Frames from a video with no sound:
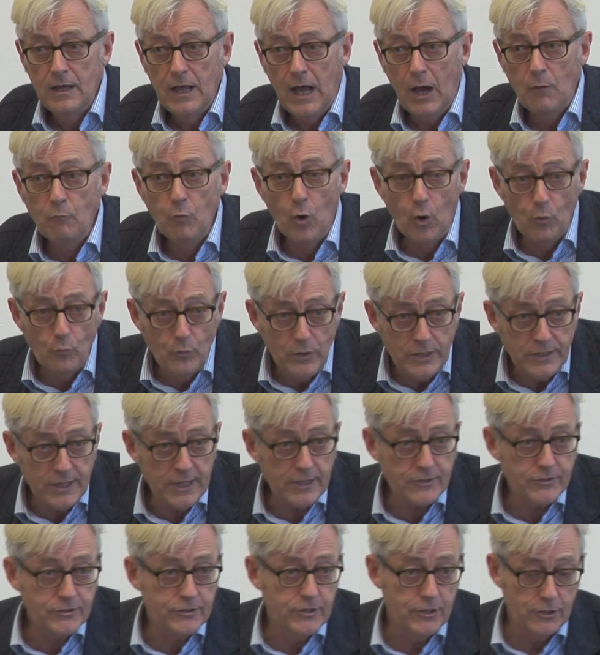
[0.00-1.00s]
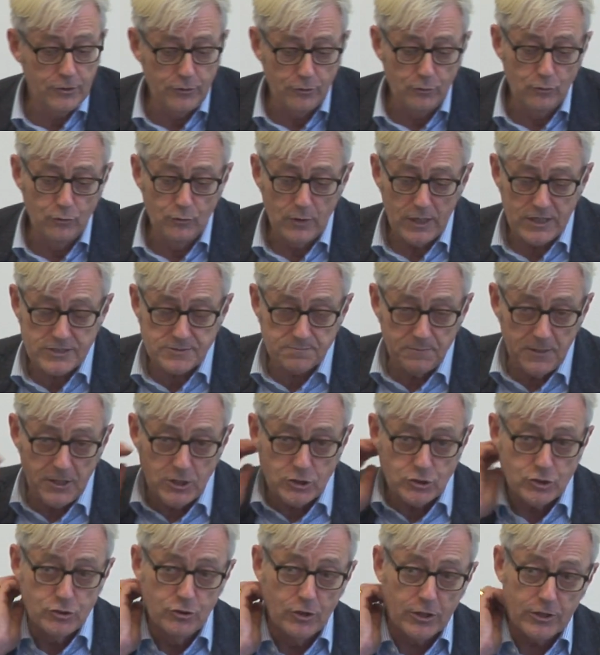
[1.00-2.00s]
And what we need to do is
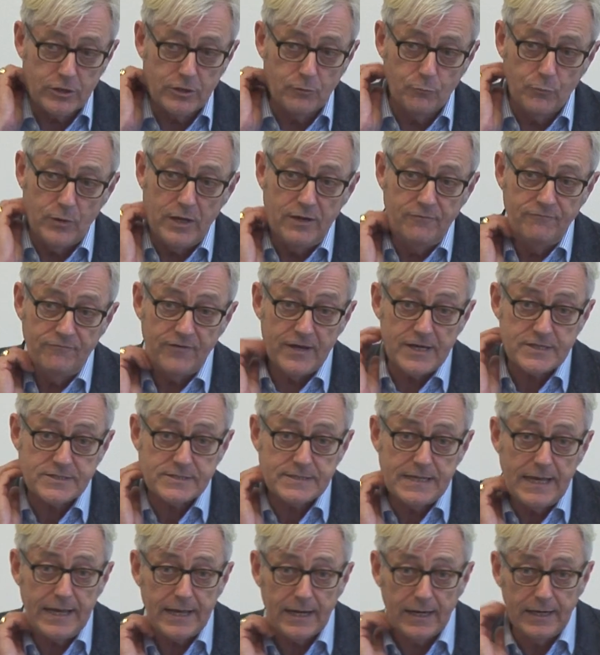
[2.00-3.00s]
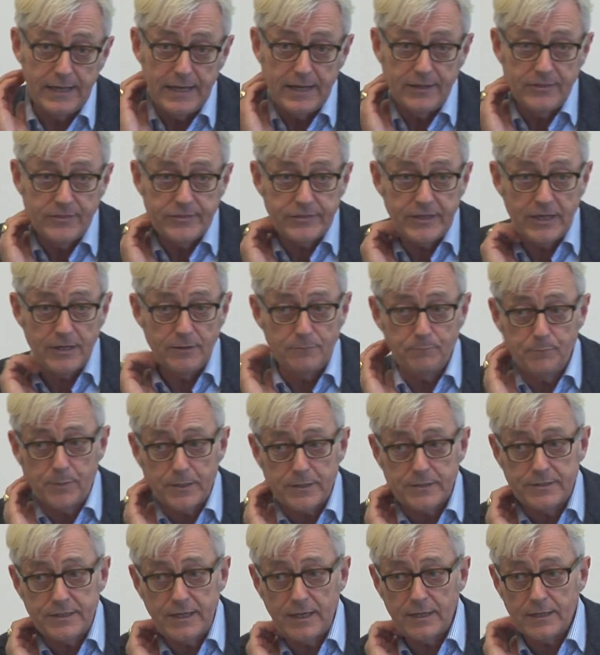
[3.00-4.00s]
make sure that we invest early and think
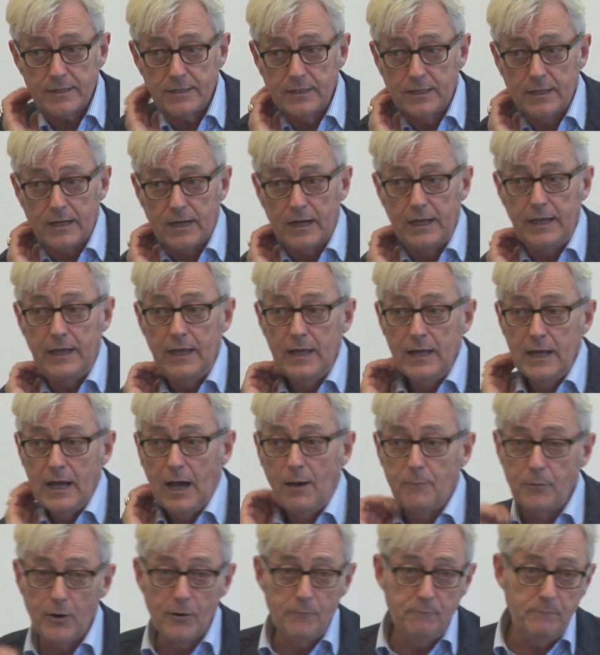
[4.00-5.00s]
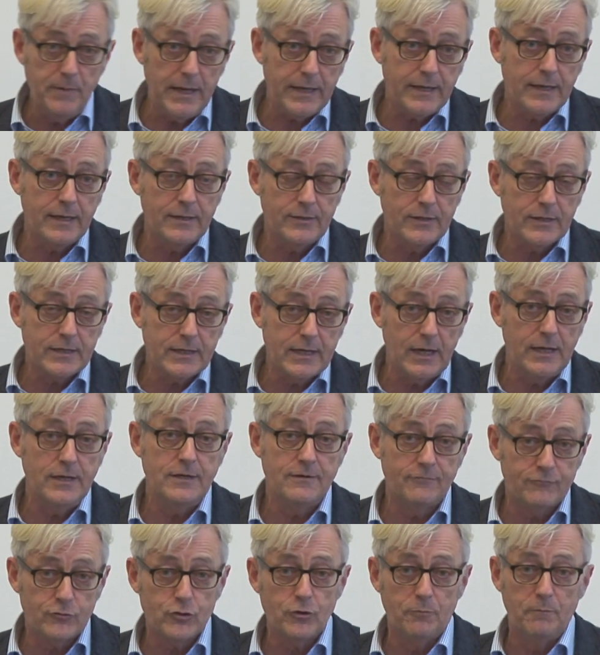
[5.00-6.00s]
particularly about making the
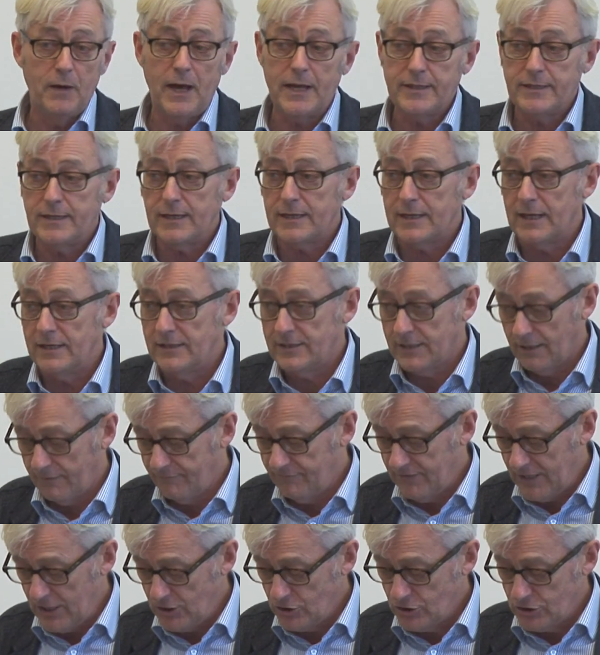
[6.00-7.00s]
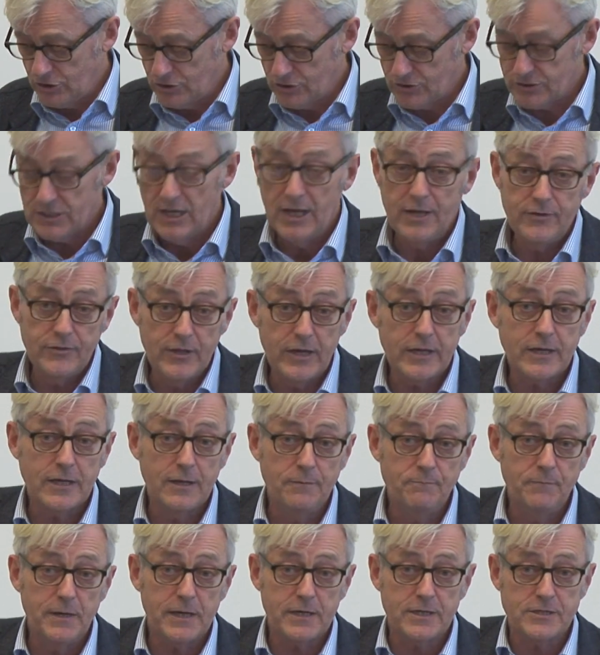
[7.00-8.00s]
kind of traumatic interventions that
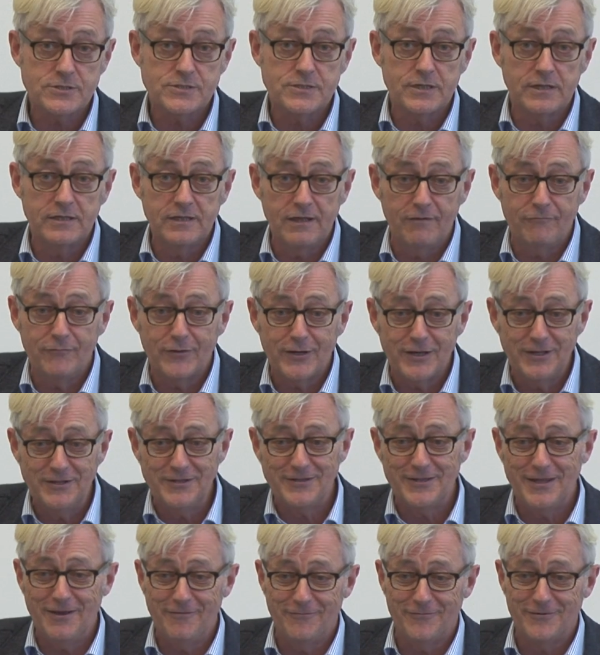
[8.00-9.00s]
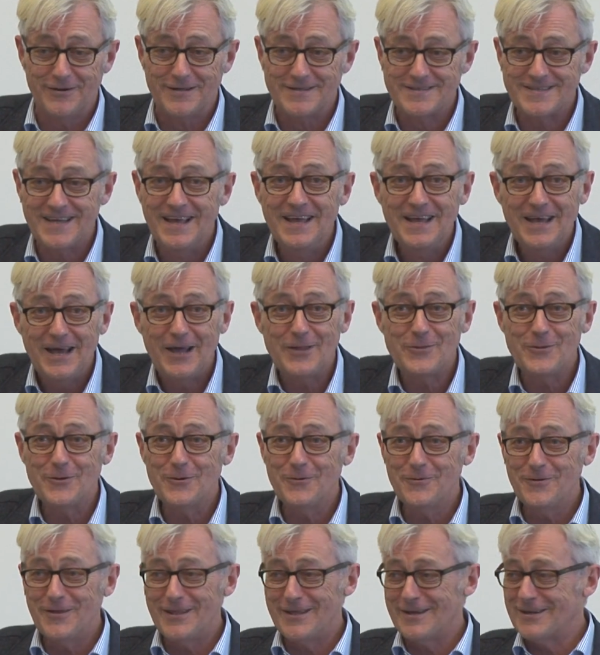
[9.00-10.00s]
can make a significant difference. I don't
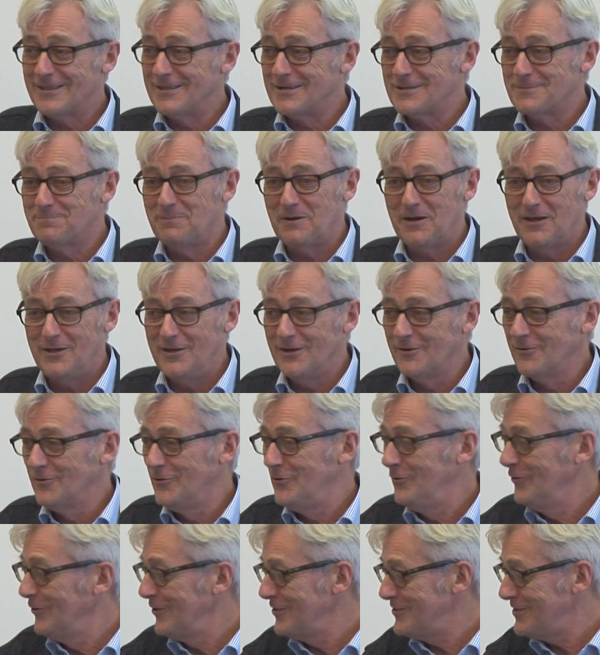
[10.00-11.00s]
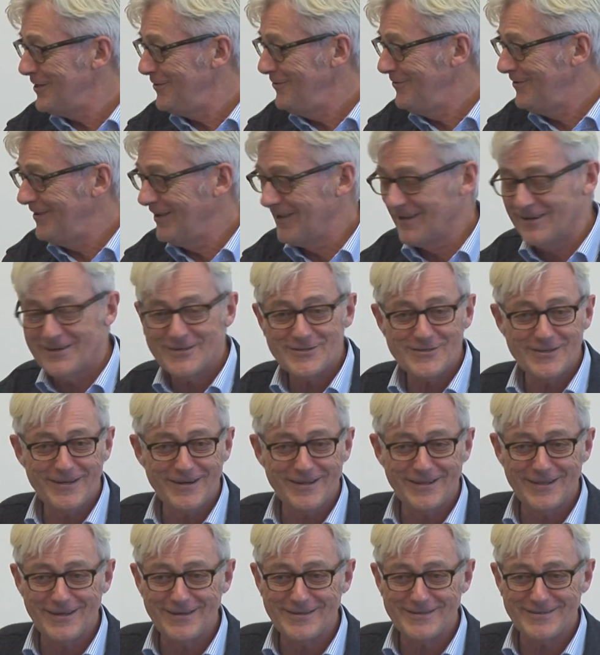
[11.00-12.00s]
know whether there's been a Young Tories outing, has
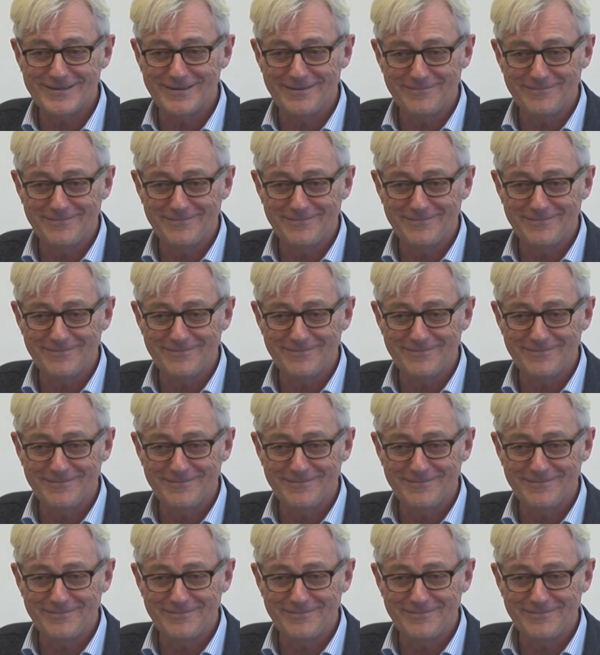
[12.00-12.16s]
there?